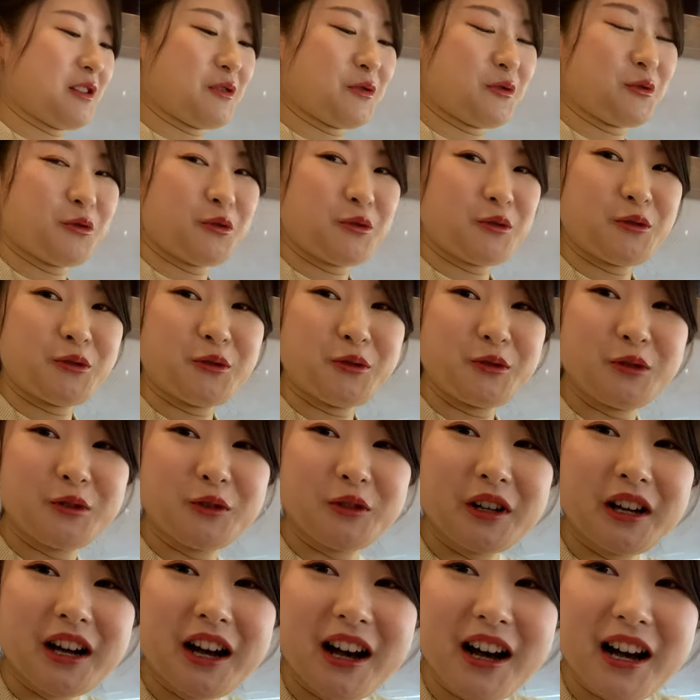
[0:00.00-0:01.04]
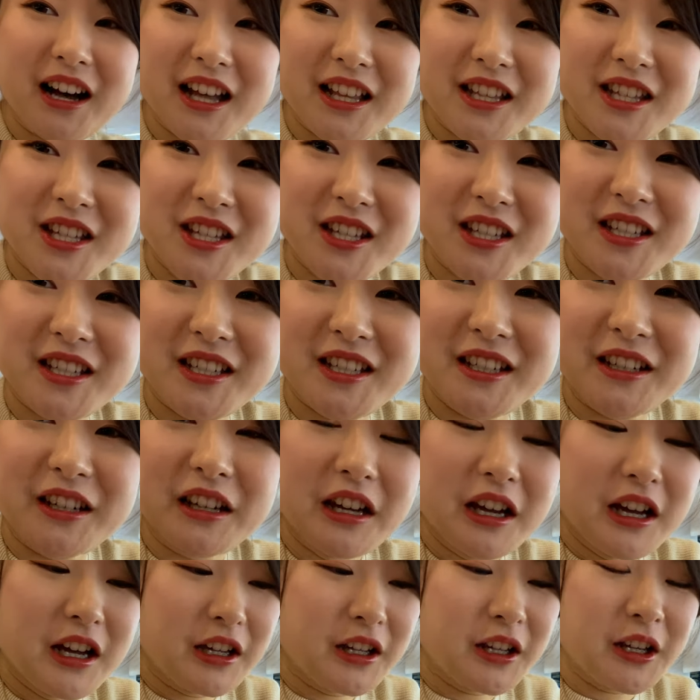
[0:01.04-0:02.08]
Woo! Aji!
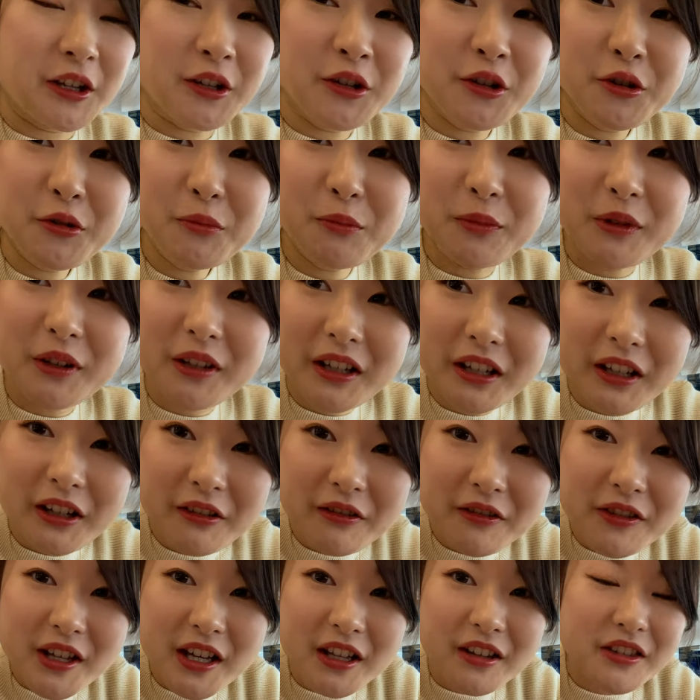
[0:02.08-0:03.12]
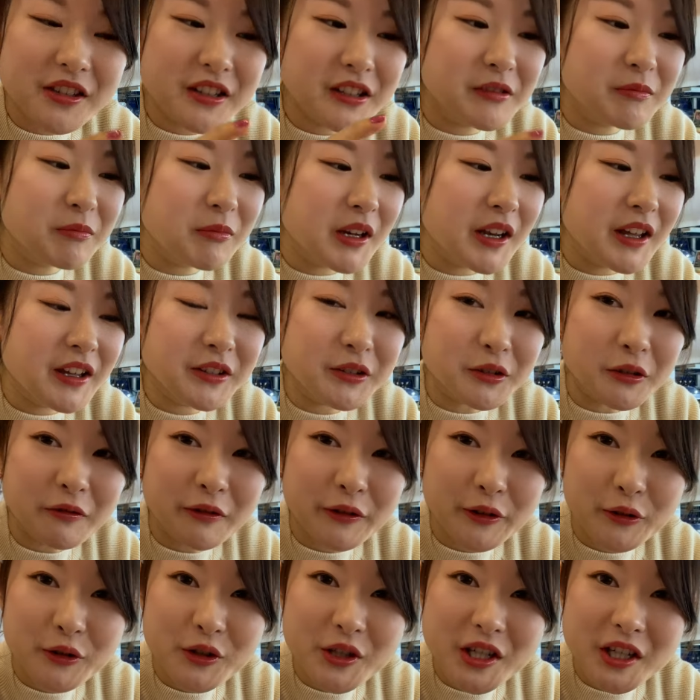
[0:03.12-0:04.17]
Can you believe that this plate of
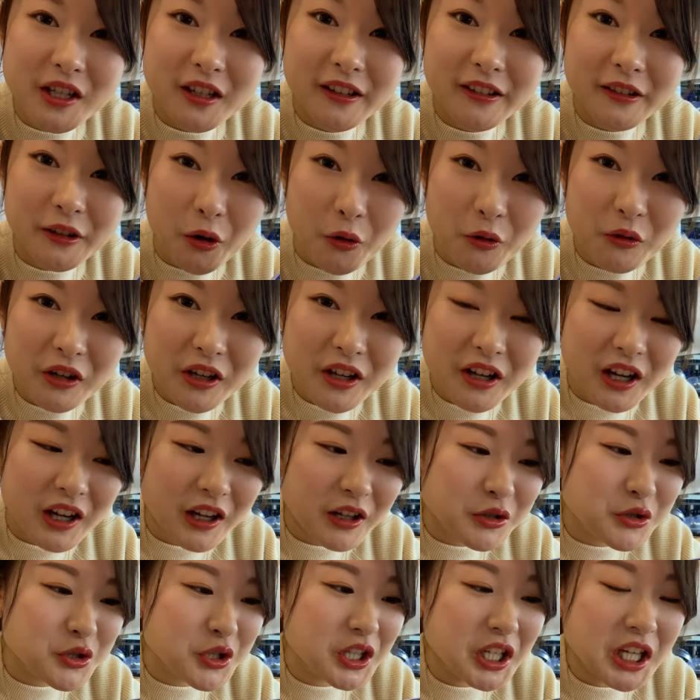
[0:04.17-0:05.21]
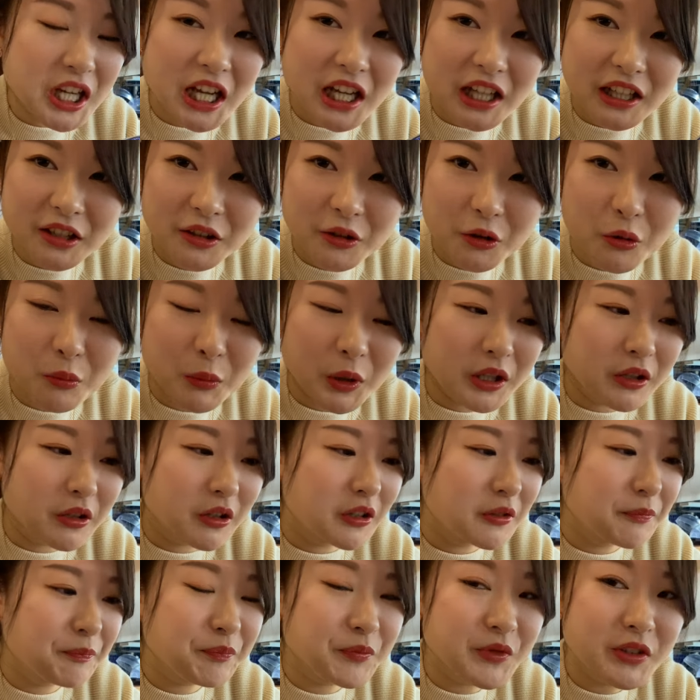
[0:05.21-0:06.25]
sushi is only 100 yen? Oh my
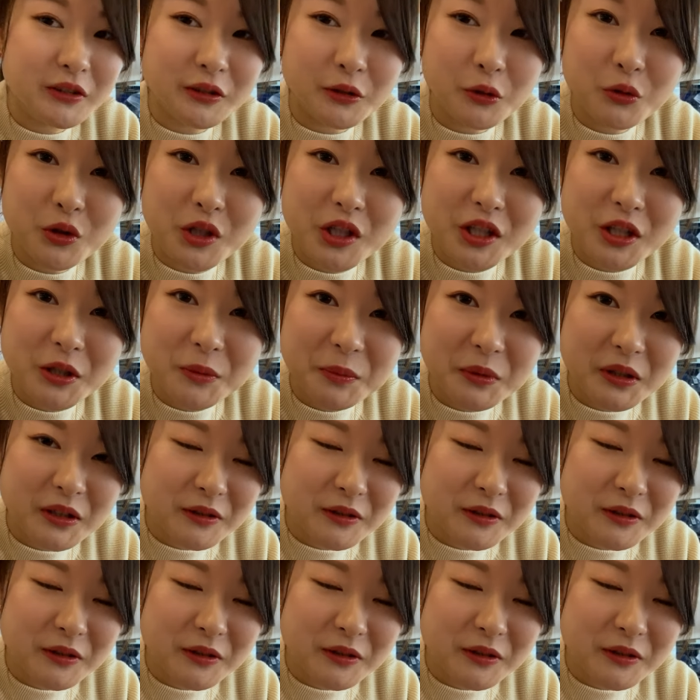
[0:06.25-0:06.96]
god, it's so cheap.